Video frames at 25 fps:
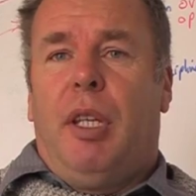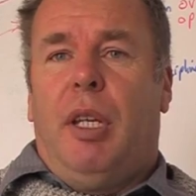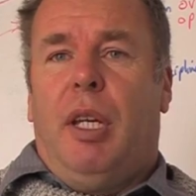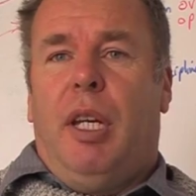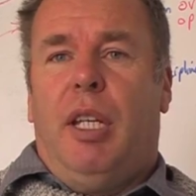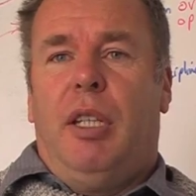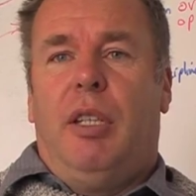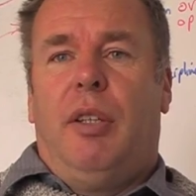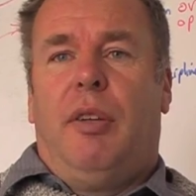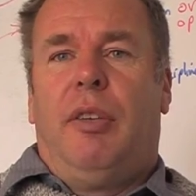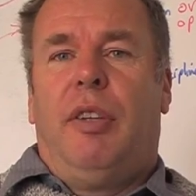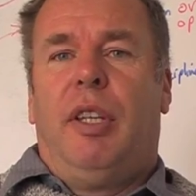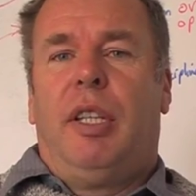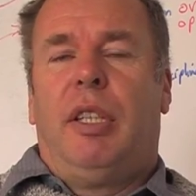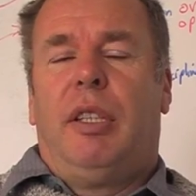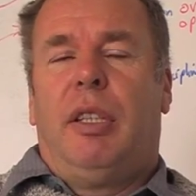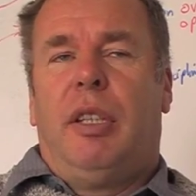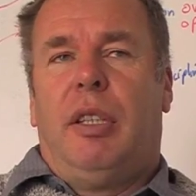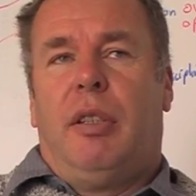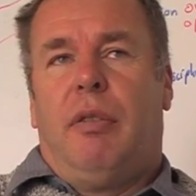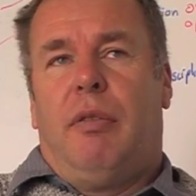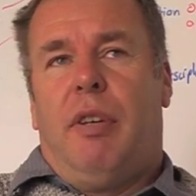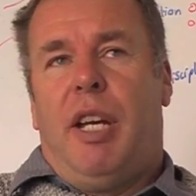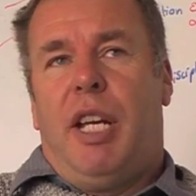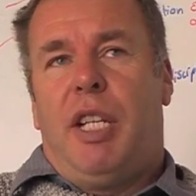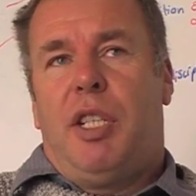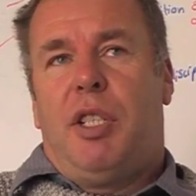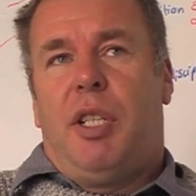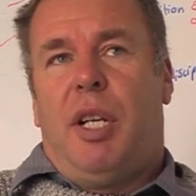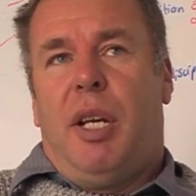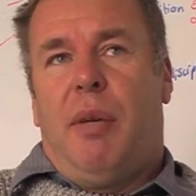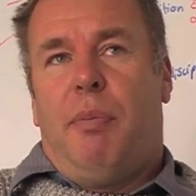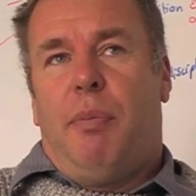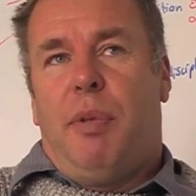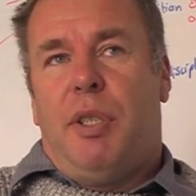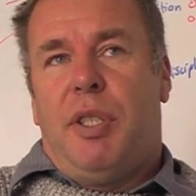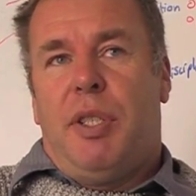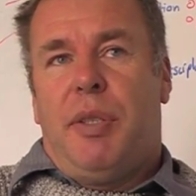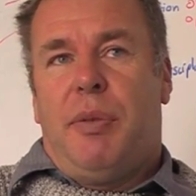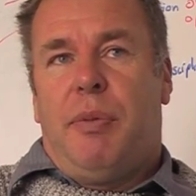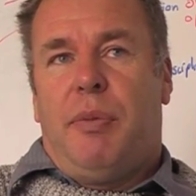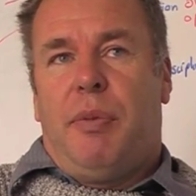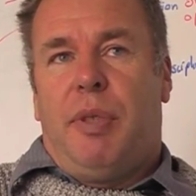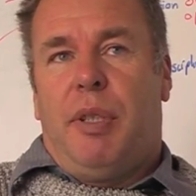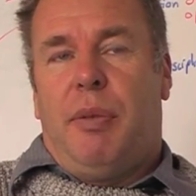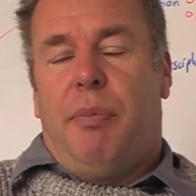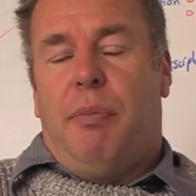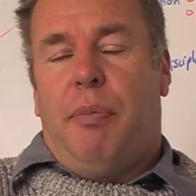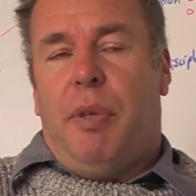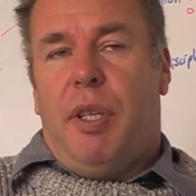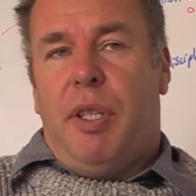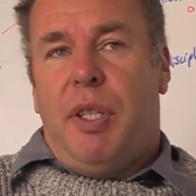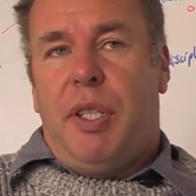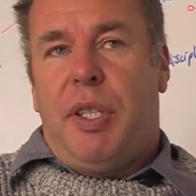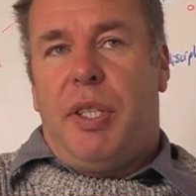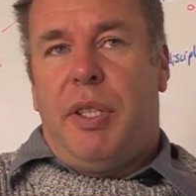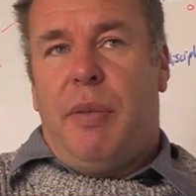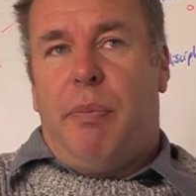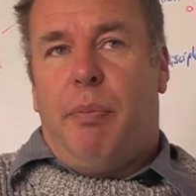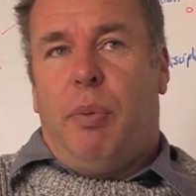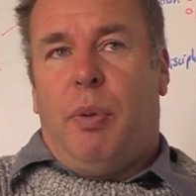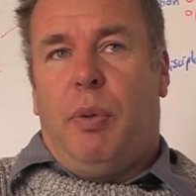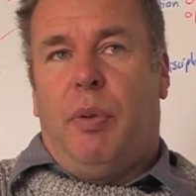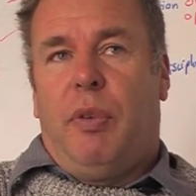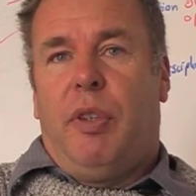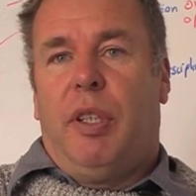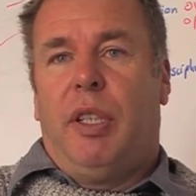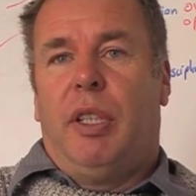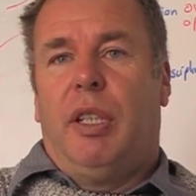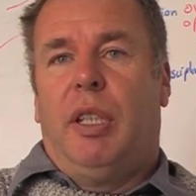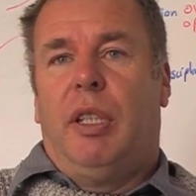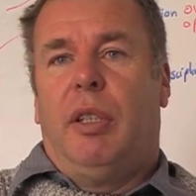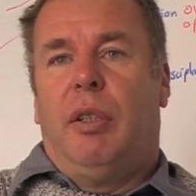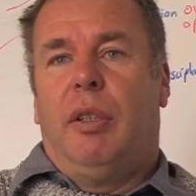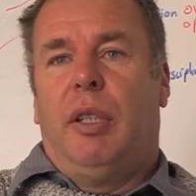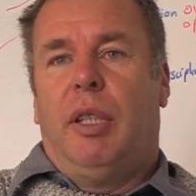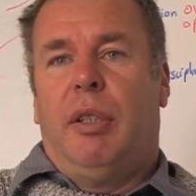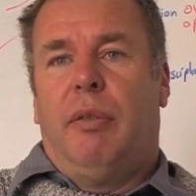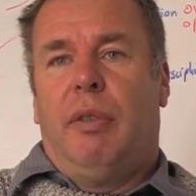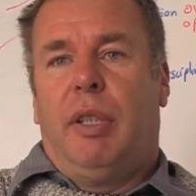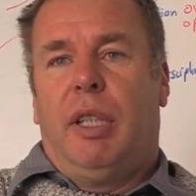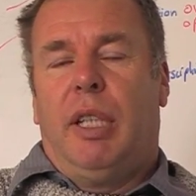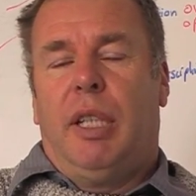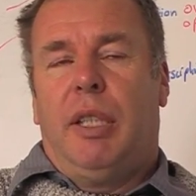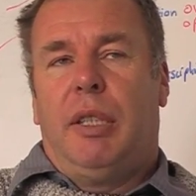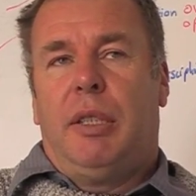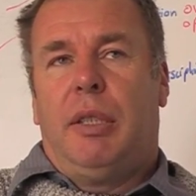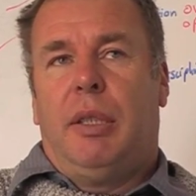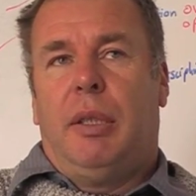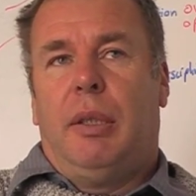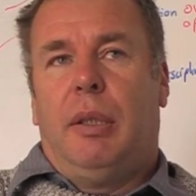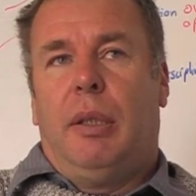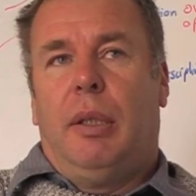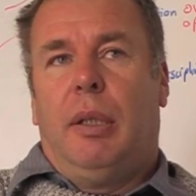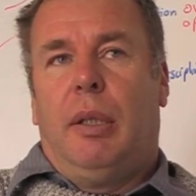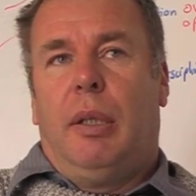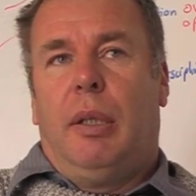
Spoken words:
And you'd think that a rat trap is the most simple thing that you could ever get to.